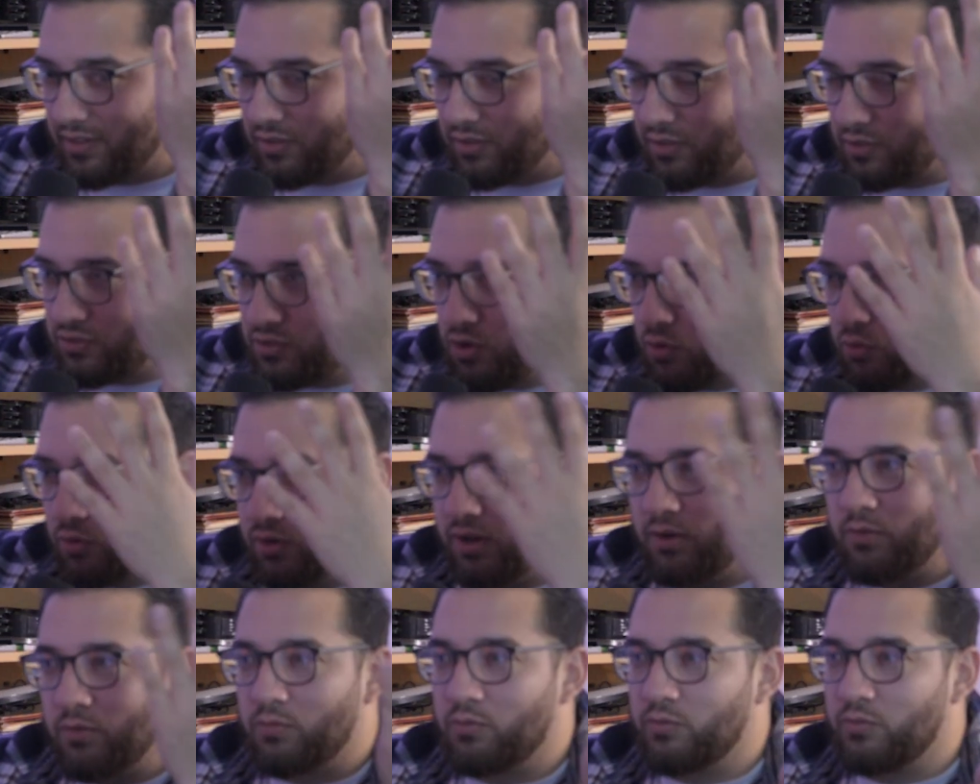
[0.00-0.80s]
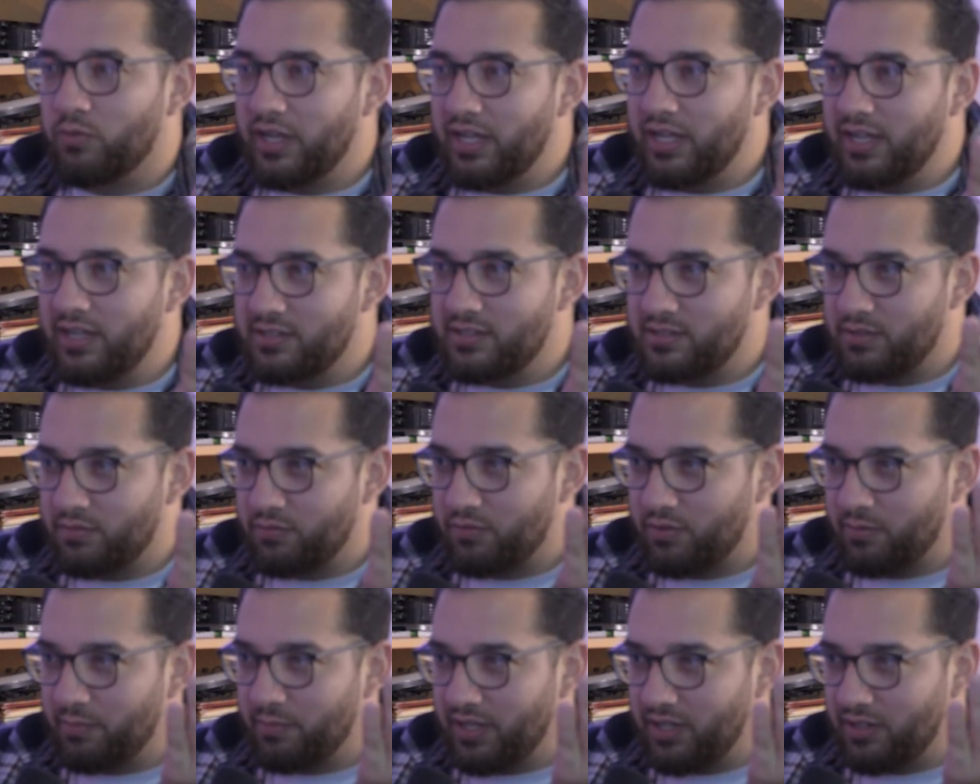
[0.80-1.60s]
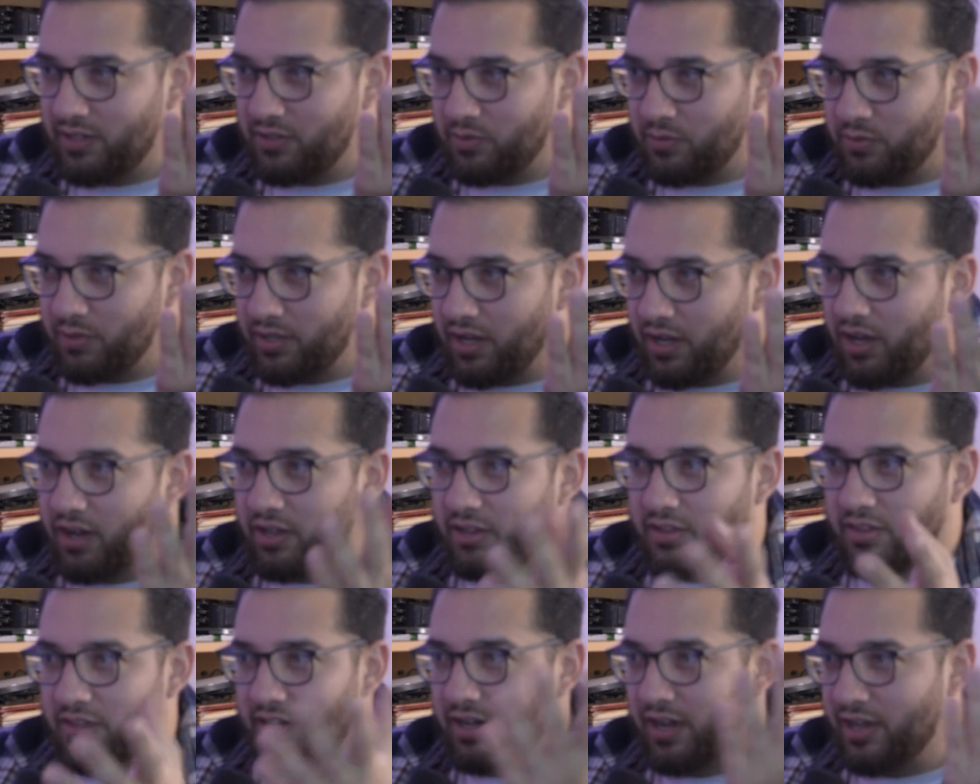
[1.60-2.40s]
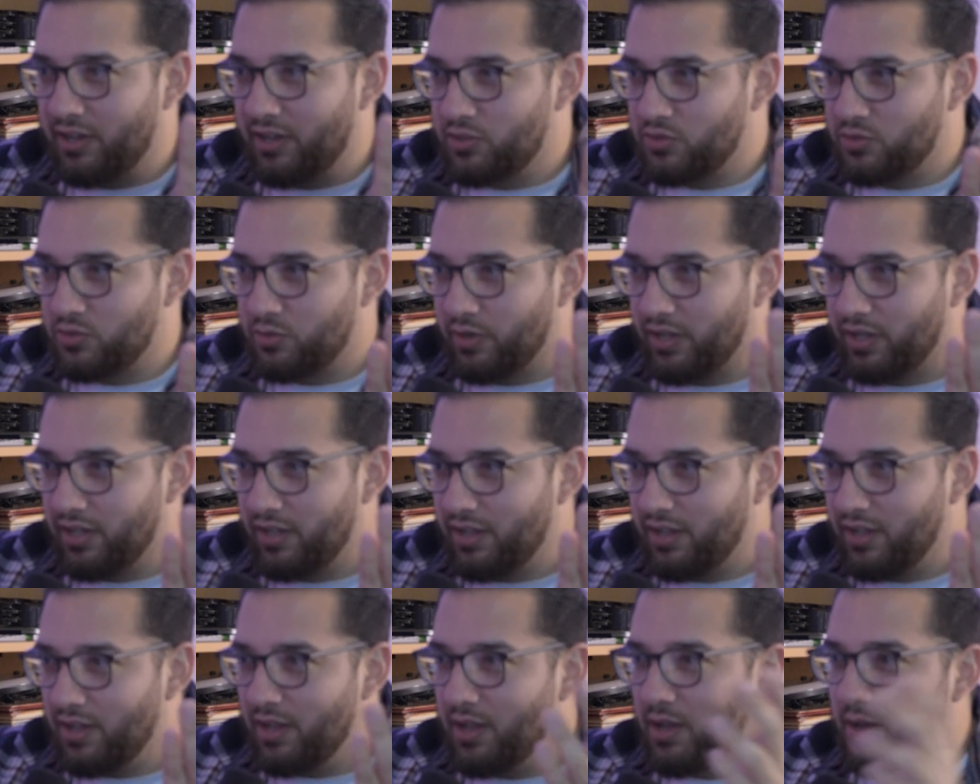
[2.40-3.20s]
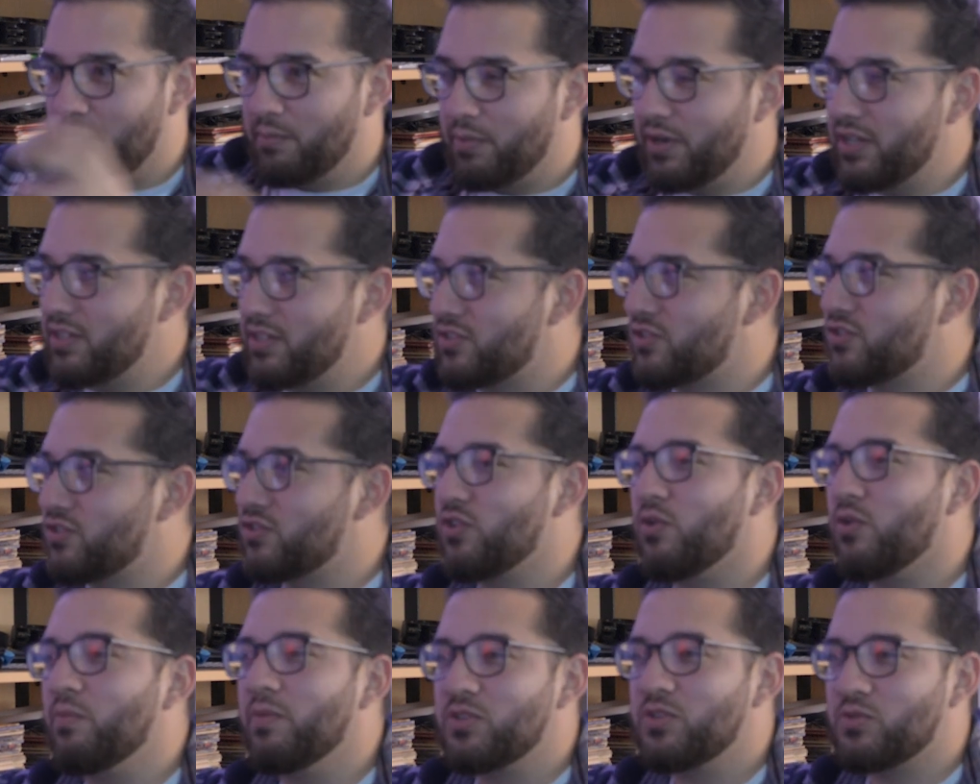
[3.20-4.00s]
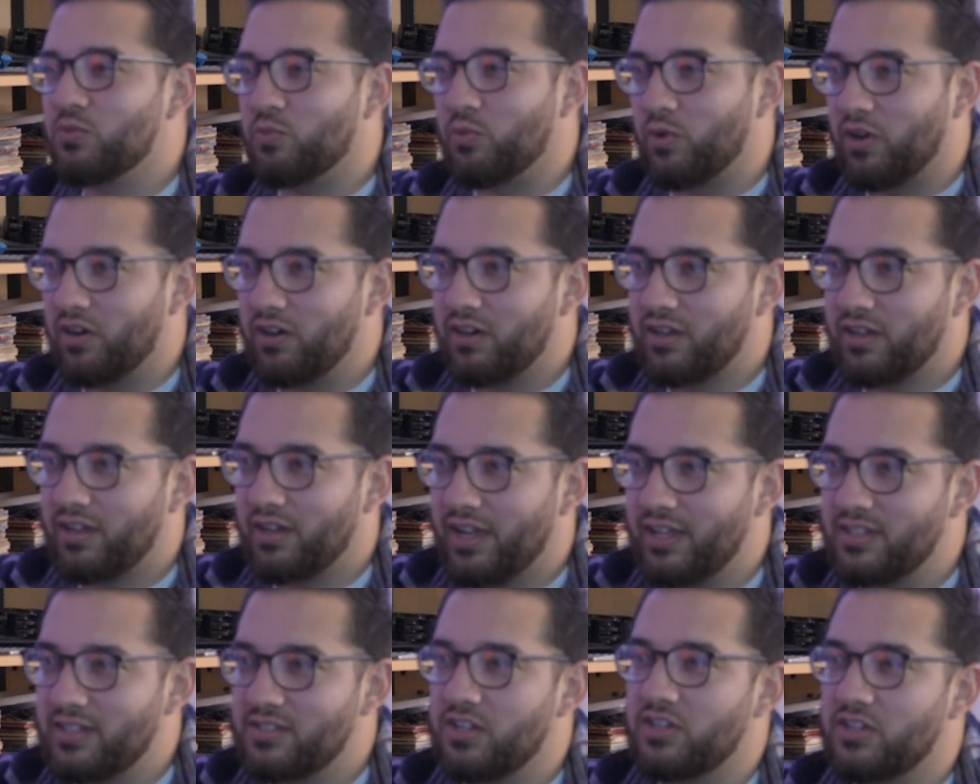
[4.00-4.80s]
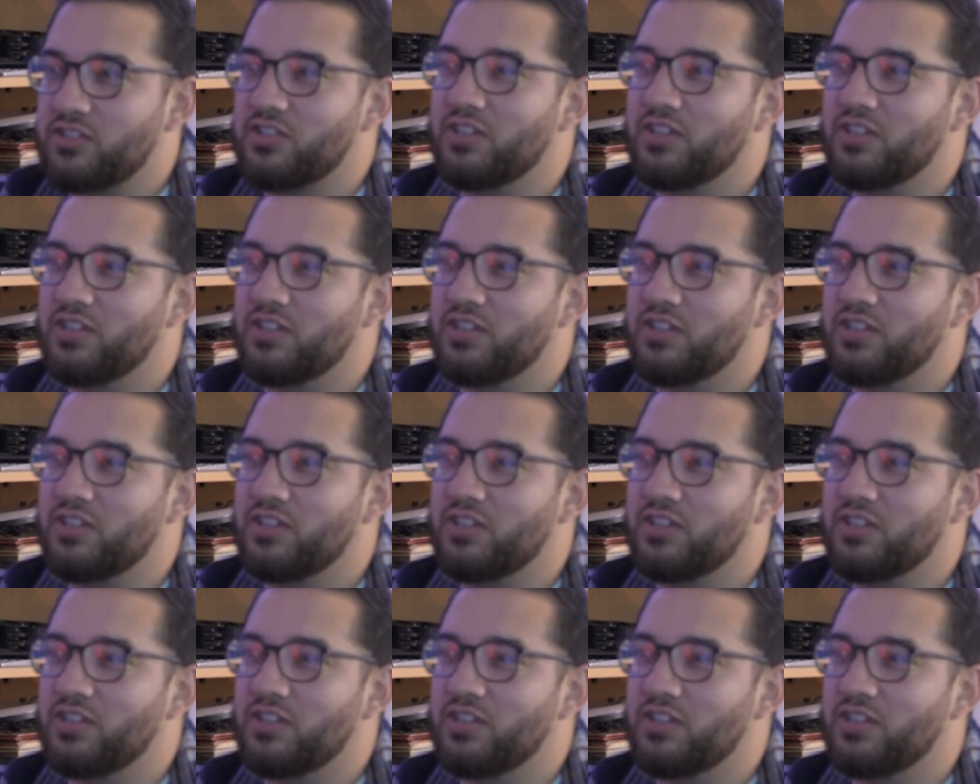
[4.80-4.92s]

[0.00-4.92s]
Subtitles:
there's no real reason for me to do it other than I enjoy it. Yeah. But it's so much work and such